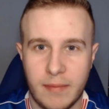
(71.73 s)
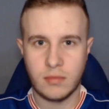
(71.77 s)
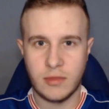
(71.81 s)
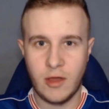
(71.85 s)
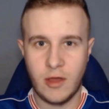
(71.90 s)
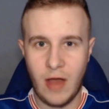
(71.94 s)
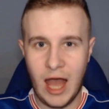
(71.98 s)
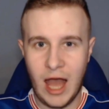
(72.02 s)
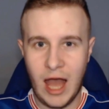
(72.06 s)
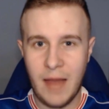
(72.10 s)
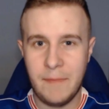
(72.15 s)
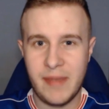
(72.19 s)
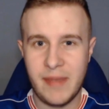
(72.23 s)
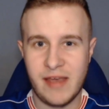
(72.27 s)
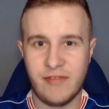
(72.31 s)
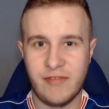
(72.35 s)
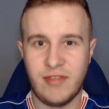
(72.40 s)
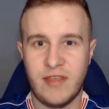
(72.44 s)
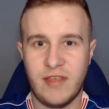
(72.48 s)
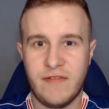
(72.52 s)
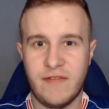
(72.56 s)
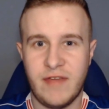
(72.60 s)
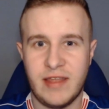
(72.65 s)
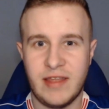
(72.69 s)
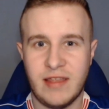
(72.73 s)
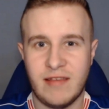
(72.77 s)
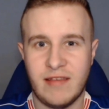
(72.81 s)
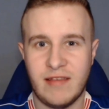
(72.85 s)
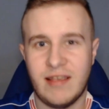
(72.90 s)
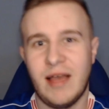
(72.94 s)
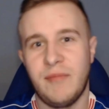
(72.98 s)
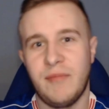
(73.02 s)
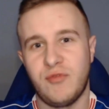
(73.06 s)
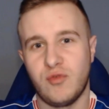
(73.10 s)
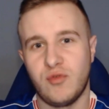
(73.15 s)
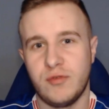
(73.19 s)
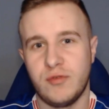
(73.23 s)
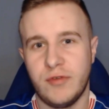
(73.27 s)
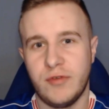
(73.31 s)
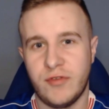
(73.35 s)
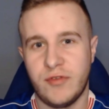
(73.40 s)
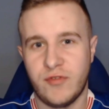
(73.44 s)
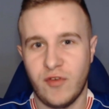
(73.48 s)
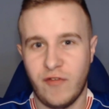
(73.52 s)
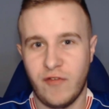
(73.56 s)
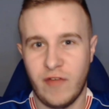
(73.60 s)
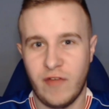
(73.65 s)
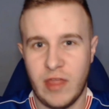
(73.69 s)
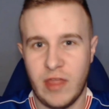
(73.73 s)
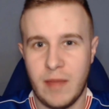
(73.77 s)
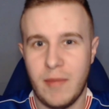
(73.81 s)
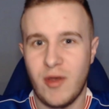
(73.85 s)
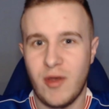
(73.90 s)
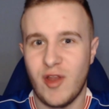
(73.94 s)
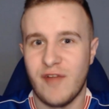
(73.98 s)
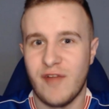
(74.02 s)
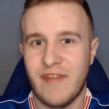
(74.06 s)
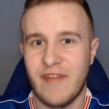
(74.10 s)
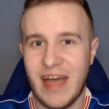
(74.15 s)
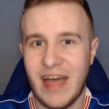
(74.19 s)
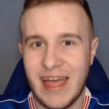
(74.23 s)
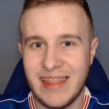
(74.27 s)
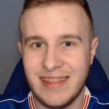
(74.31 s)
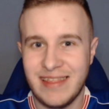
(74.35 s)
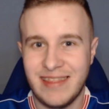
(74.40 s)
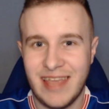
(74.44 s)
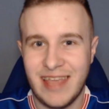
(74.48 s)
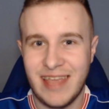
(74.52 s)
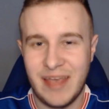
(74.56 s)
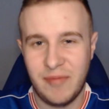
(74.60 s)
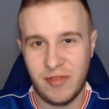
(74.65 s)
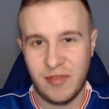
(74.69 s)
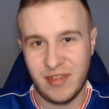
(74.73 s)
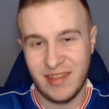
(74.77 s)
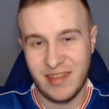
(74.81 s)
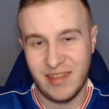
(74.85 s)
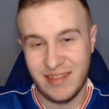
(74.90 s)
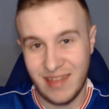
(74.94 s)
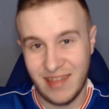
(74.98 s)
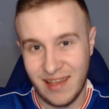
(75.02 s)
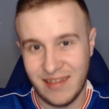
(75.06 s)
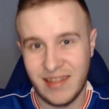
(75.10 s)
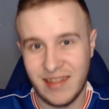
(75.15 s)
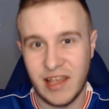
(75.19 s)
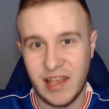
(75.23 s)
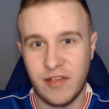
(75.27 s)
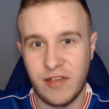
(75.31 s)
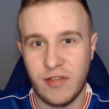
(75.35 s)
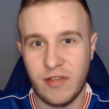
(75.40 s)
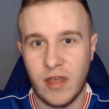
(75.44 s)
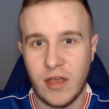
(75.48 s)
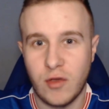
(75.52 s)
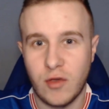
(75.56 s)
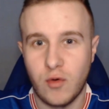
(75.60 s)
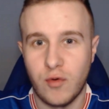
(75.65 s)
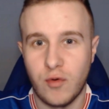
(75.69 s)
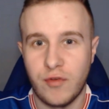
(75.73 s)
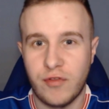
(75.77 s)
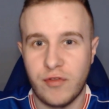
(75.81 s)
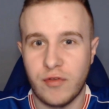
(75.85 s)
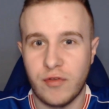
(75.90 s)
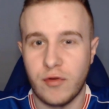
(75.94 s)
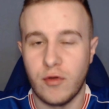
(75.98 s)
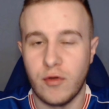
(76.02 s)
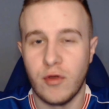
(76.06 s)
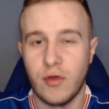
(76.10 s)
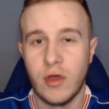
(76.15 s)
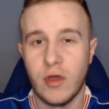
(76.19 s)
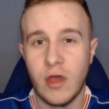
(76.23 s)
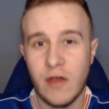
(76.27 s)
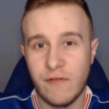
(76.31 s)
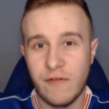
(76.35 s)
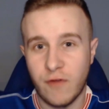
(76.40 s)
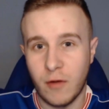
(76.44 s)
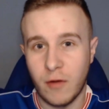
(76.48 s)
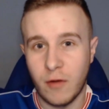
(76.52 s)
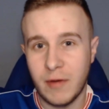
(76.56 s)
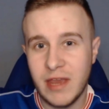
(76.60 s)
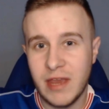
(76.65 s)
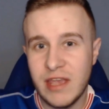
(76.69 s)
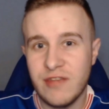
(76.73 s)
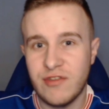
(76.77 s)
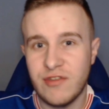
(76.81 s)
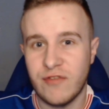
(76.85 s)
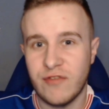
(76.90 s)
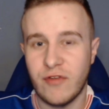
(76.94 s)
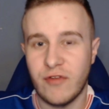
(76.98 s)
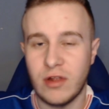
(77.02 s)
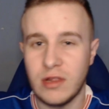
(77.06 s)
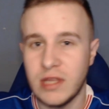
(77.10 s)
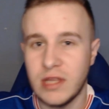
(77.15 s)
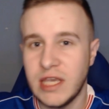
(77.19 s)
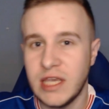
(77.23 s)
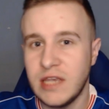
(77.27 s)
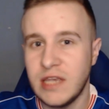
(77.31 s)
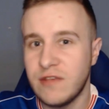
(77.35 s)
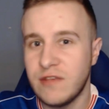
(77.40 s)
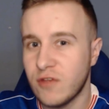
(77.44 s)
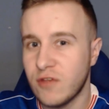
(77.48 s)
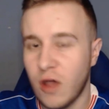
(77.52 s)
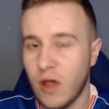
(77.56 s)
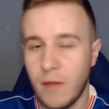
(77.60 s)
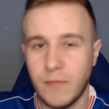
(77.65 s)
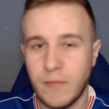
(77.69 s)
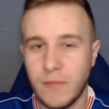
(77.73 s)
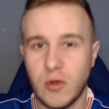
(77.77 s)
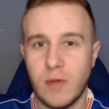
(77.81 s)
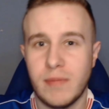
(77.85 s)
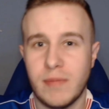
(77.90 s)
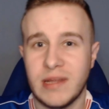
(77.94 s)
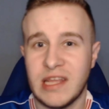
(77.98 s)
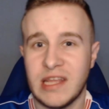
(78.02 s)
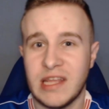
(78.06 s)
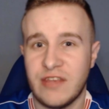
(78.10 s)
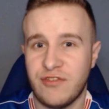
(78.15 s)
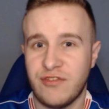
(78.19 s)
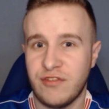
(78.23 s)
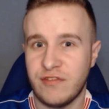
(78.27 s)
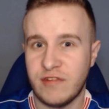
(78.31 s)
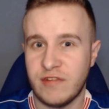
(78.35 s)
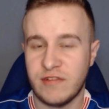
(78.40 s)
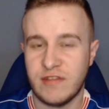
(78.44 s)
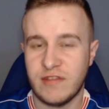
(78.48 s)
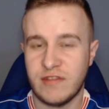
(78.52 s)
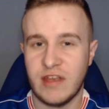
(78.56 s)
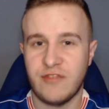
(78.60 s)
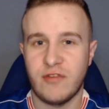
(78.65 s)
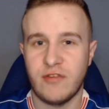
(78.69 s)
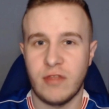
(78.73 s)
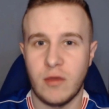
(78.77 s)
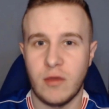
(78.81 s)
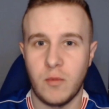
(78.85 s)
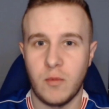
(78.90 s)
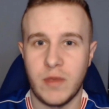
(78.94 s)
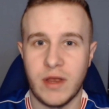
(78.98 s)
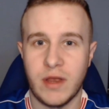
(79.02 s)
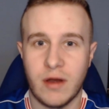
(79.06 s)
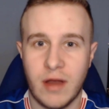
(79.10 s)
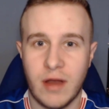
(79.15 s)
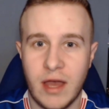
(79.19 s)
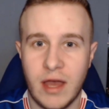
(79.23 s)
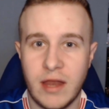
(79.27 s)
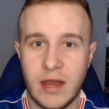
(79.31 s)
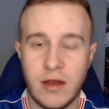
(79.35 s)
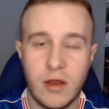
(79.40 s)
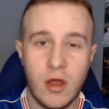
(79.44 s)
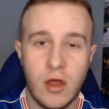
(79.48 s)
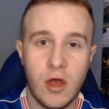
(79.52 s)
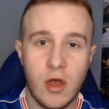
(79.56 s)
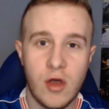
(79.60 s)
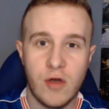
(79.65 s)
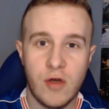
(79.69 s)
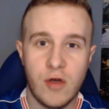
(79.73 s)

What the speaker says: Now, I personally find this app so useful for the amount of in-depth statistics that it goes through for each of our leagues, cup competitions, etc. that we are in.